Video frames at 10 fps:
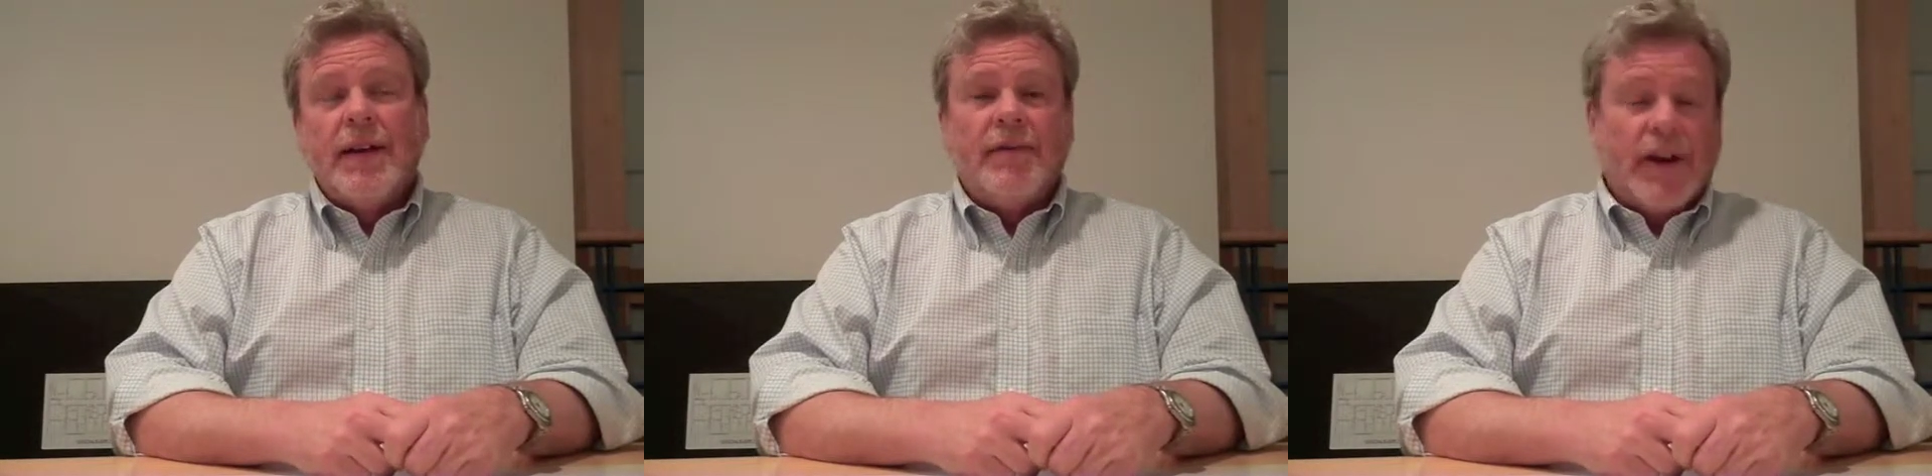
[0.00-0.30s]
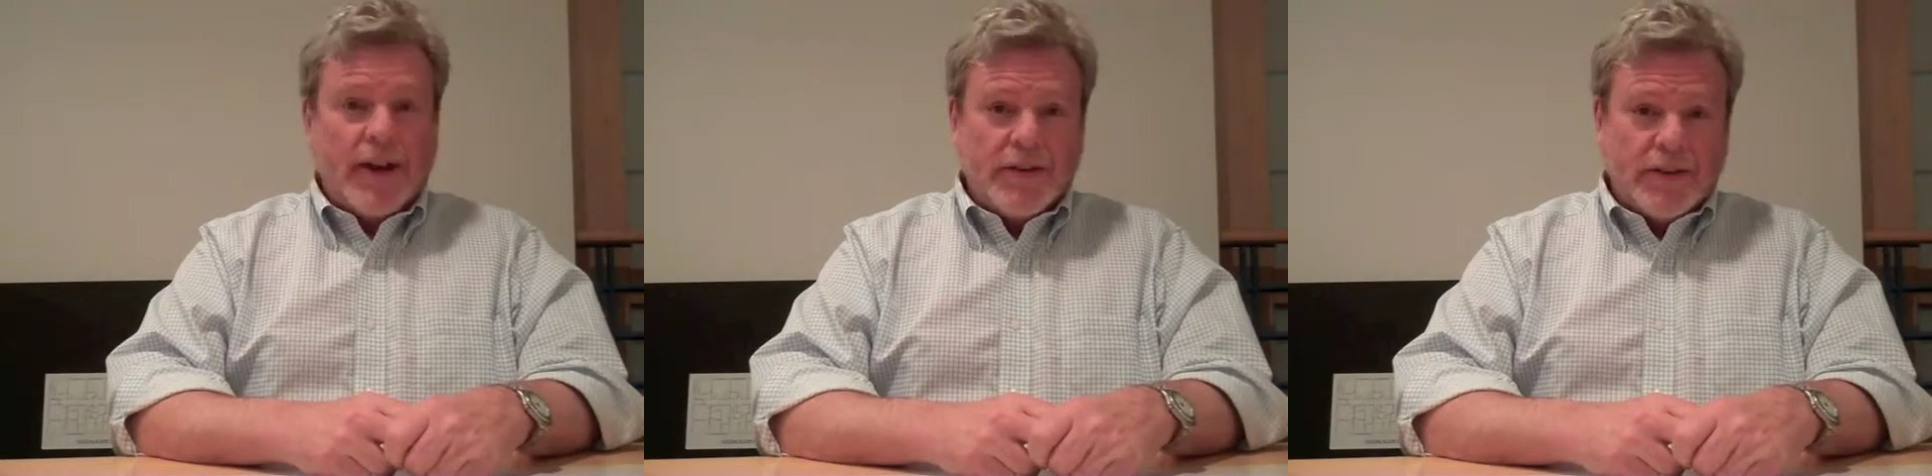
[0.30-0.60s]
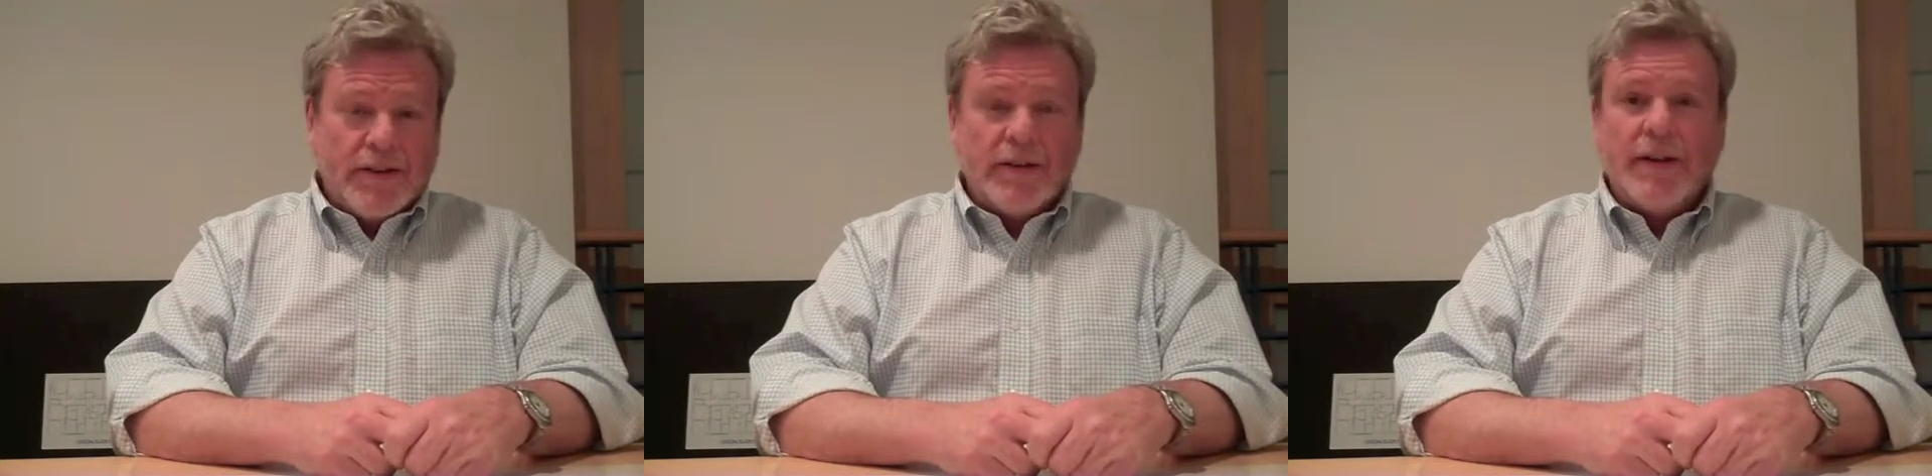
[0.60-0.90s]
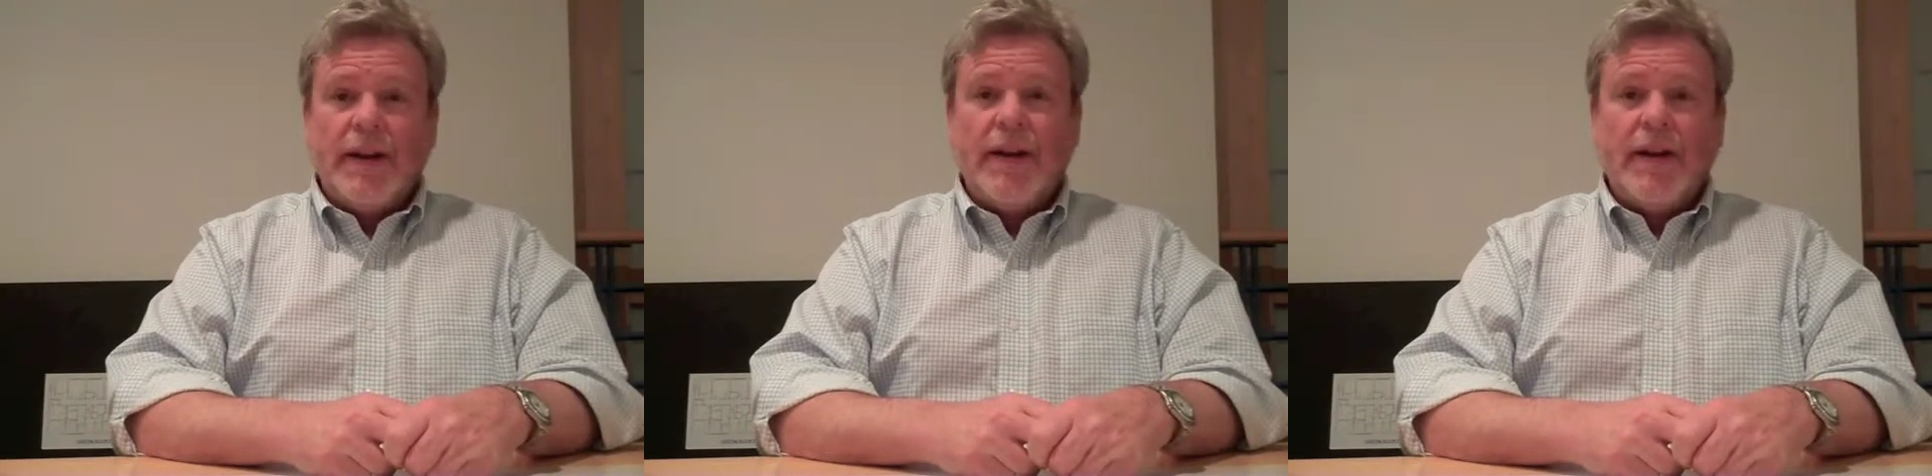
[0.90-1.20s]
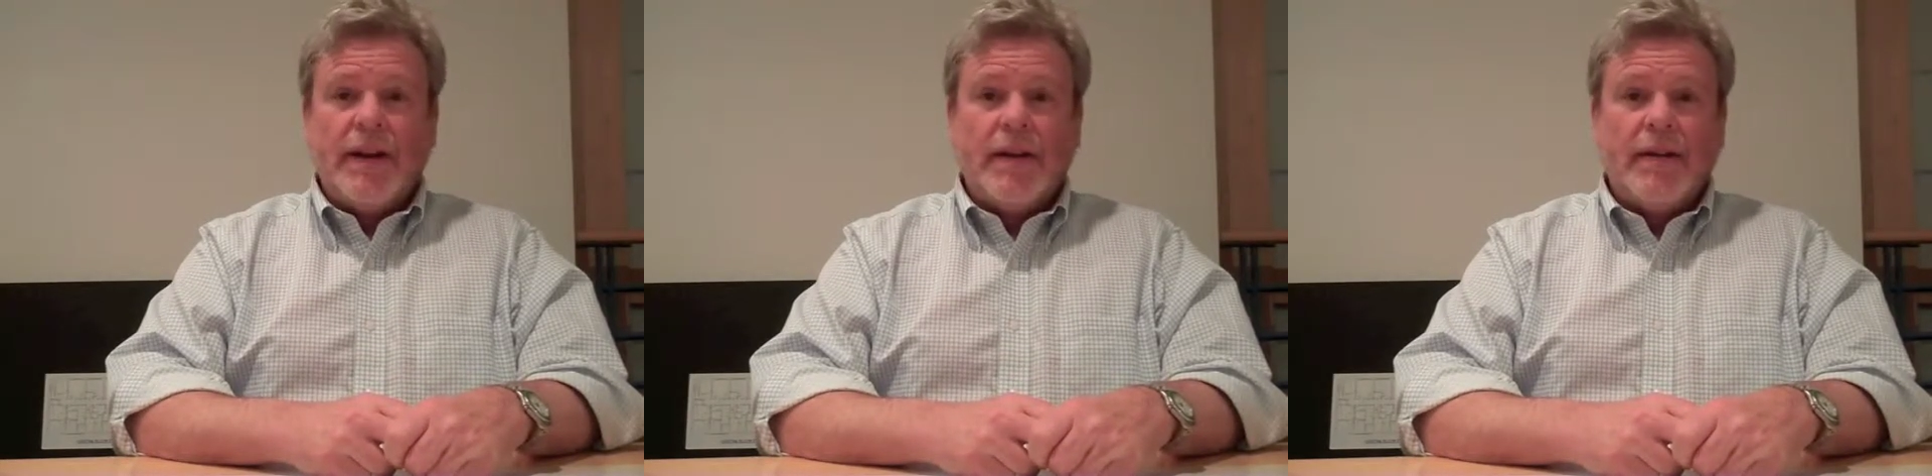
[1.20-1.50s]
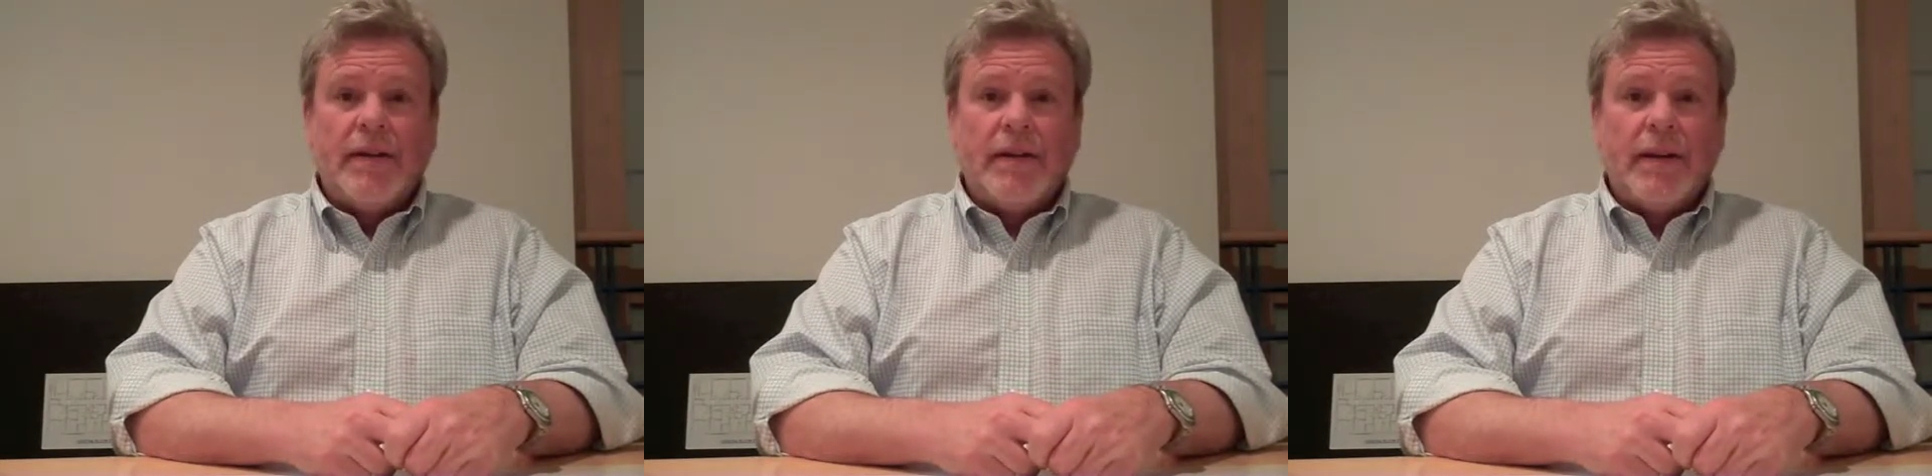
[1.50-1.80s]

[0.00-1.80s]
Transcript: advisor and